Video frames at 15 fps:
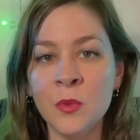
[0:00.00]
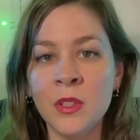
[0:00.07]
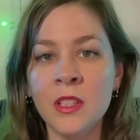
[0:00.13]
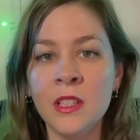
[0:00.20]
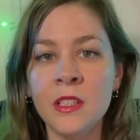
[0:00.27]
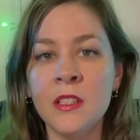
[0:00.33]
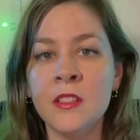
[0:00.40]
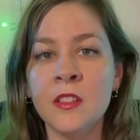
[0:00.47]
one
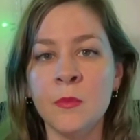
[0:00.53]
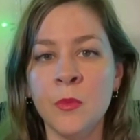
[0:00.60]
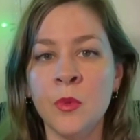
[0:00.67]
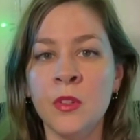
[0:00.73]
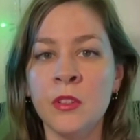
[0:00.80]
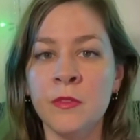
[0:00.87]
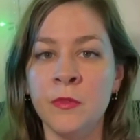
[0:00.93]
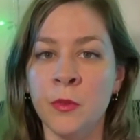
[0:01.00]
is
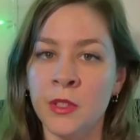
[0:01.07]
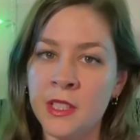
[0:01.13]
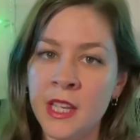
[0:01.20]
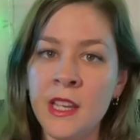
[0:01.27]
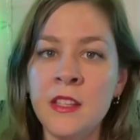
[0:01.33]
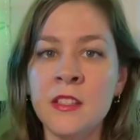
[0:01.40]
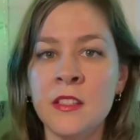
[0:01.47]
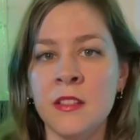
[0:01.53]
more for
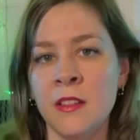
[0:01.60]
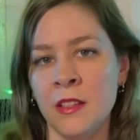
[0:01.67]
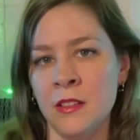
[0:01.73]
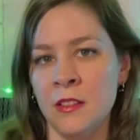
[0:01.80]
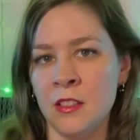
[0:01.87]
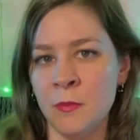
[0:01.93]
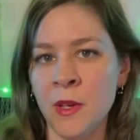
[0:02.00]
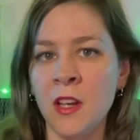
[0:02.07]
taste
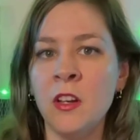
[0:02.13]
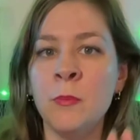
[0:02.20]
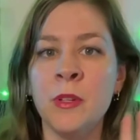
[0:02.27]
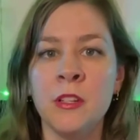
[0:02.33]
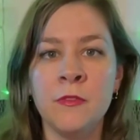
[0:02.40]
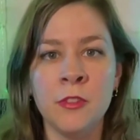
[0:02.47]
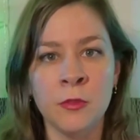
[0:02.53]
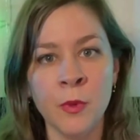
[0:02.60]
than smell, but
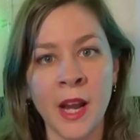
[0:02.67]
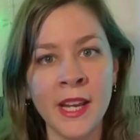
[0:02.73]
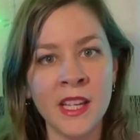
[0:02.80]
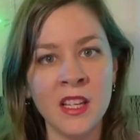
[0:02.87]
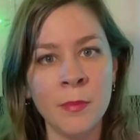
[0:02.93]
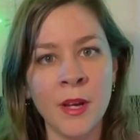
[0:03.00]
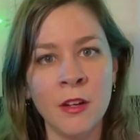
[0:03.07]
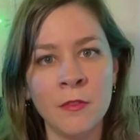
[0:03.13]
if you're
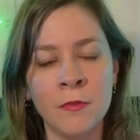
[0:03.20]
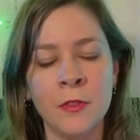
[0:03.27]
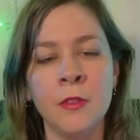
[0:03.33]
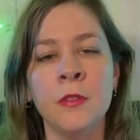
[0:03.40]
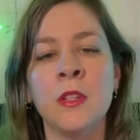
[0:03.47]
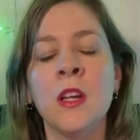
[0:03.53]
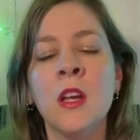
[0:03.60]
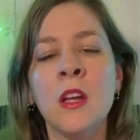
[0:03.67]
writing about
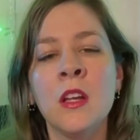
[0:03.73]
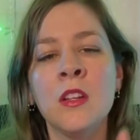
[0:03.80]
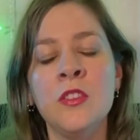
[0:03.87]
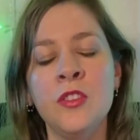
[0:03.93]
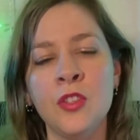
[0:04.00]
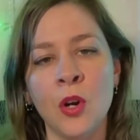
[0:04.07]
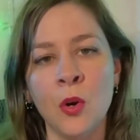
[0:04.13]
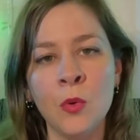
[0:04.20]
food,
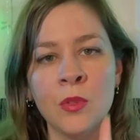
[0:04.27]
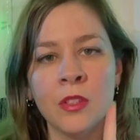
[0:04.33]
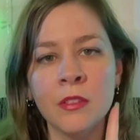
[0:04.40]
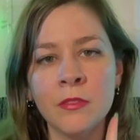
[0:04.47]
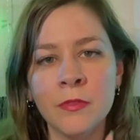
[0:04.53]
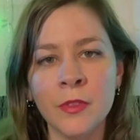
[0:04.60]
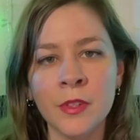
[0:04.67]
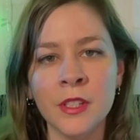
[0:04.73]
don't
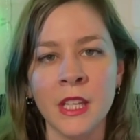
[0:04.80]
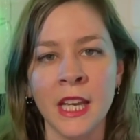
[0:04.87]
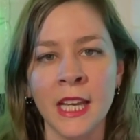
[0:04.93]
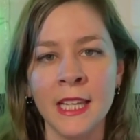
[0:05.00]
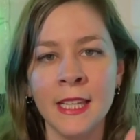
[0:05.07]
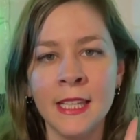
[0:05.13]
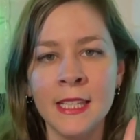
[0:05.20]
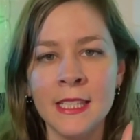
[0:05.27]

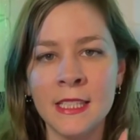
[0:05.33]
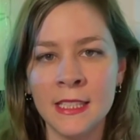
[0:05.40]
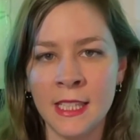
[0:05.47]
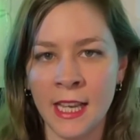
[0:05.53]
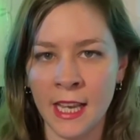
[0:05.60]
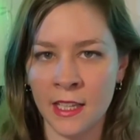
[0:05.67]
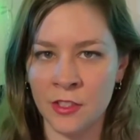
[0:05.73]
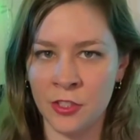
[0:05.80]
forget
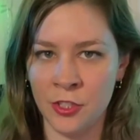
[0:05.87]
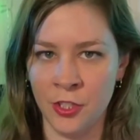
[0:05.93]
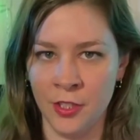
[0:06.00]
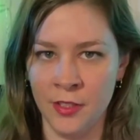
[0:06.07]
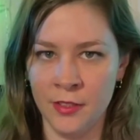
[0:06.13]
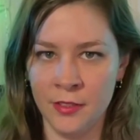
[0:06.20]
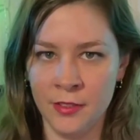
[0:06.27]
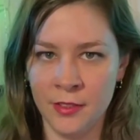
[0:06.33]
texture.